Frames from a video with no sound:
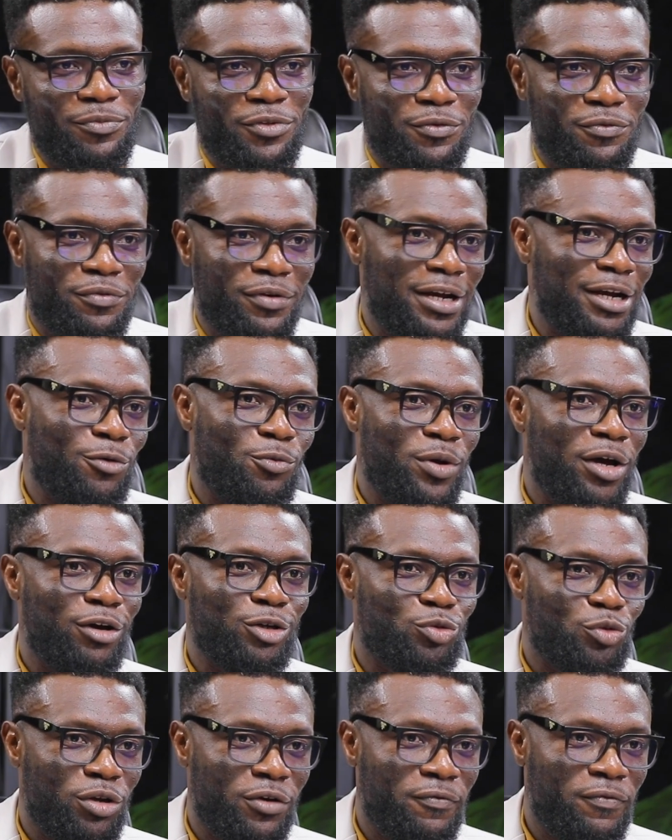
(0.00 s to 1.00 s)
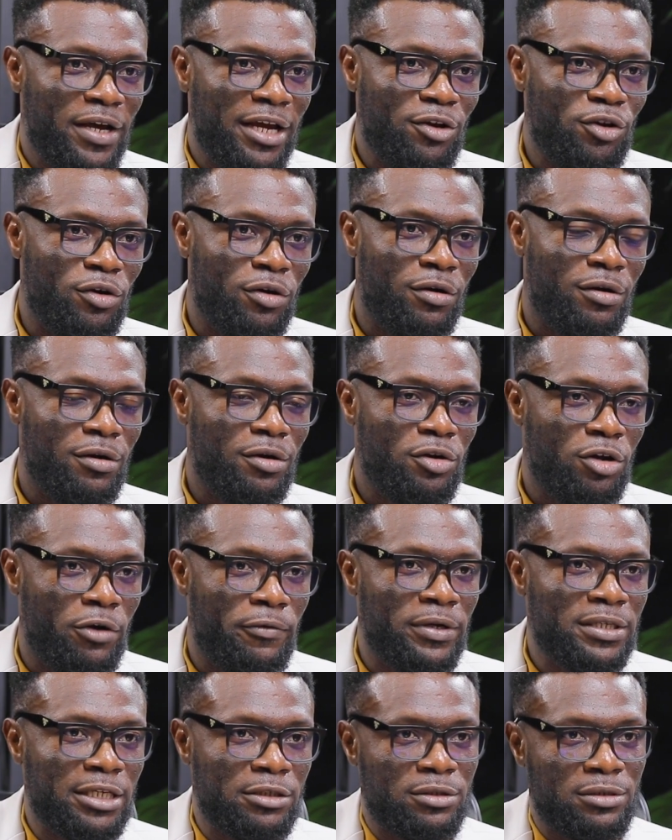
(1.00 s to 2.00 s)
Frank, where else will you find your
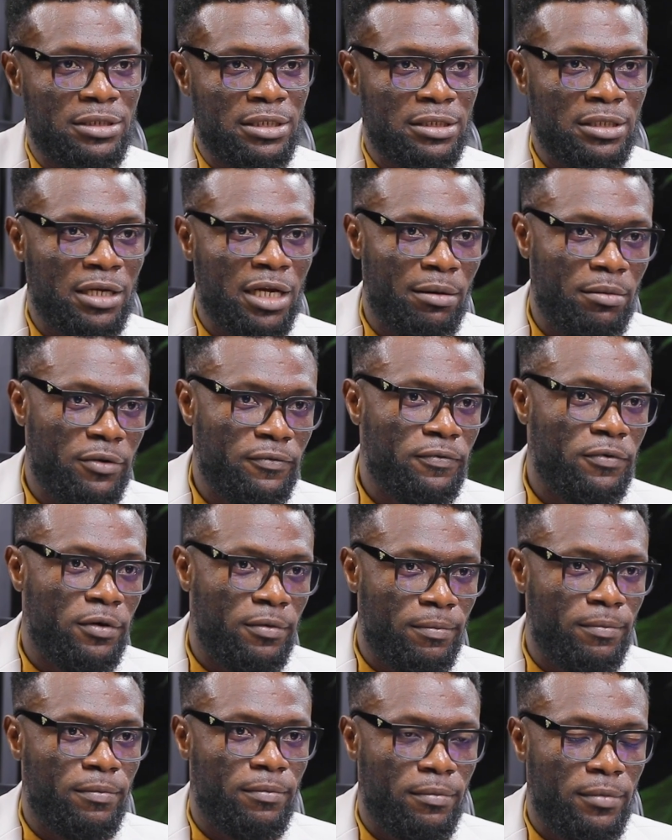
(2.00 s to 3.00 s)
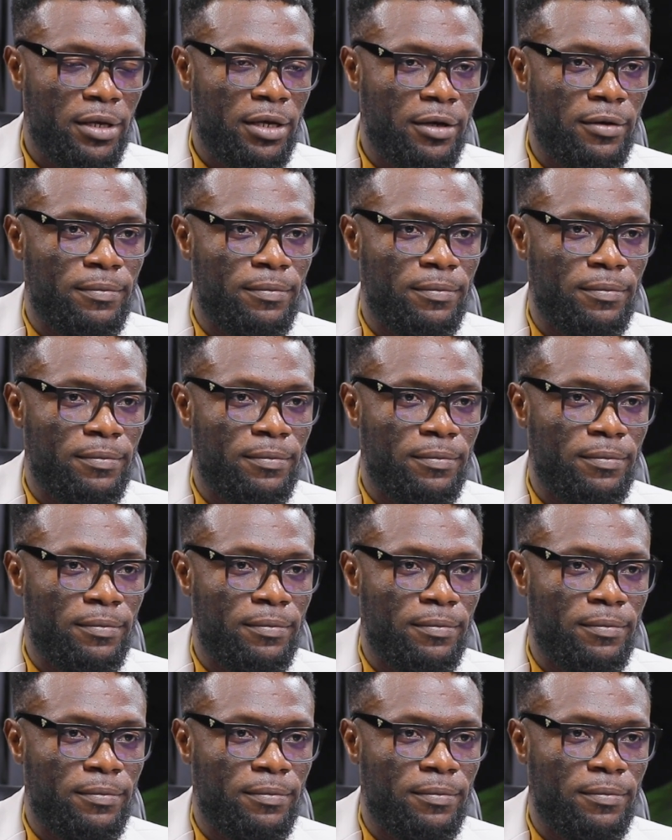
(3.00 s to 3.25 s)
risk association coming from? Yeah.